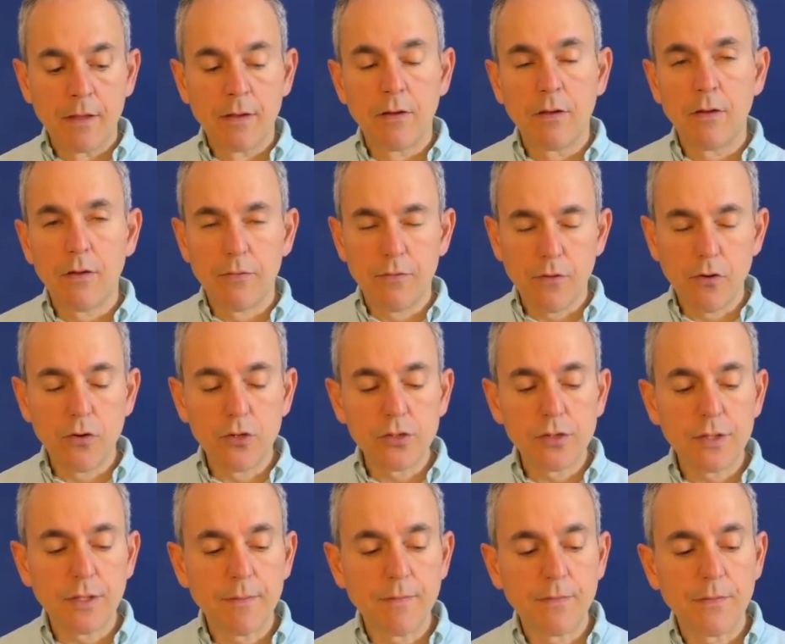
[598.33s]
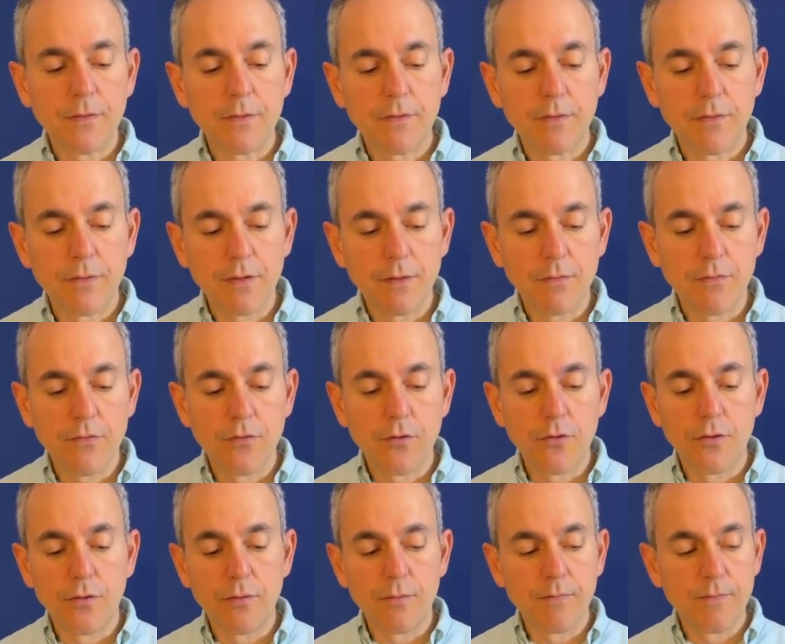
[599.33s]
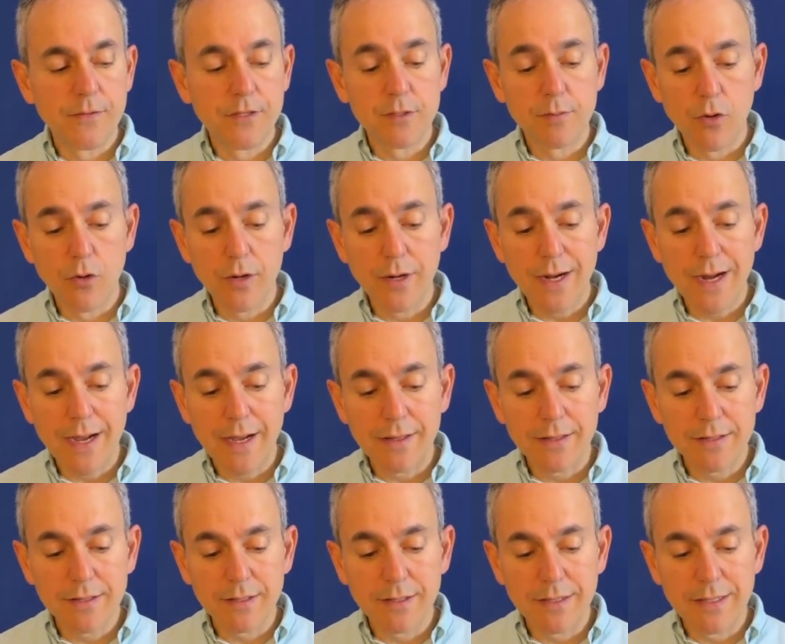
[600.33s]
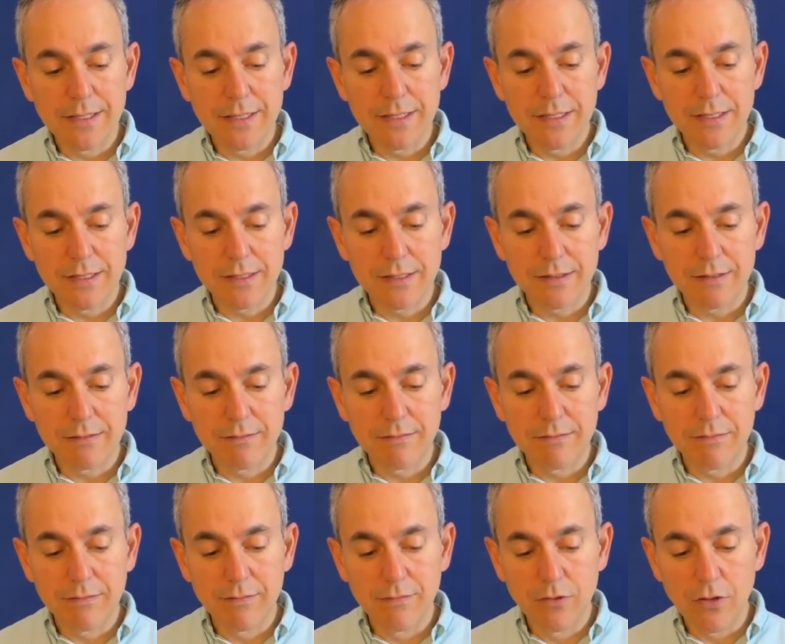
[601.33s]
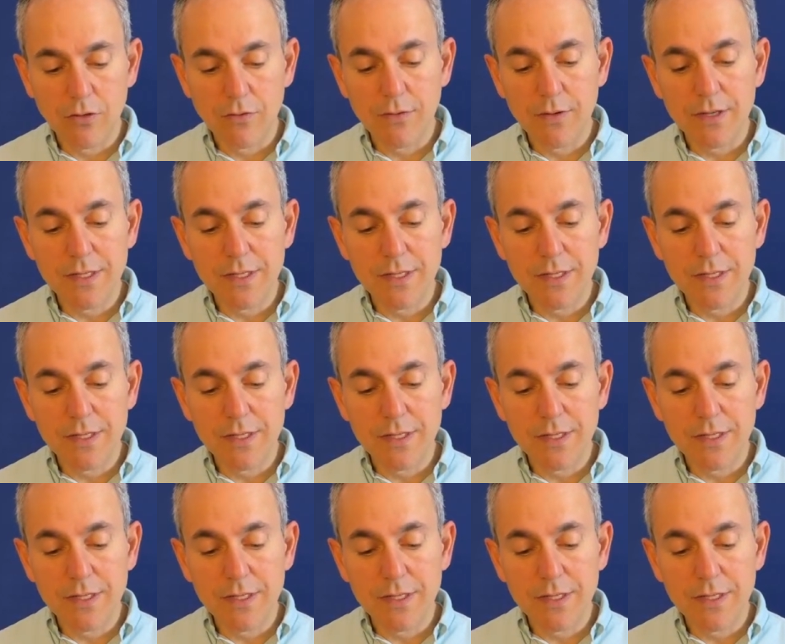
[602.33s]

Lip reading: Of course, For smaller hands, this is not very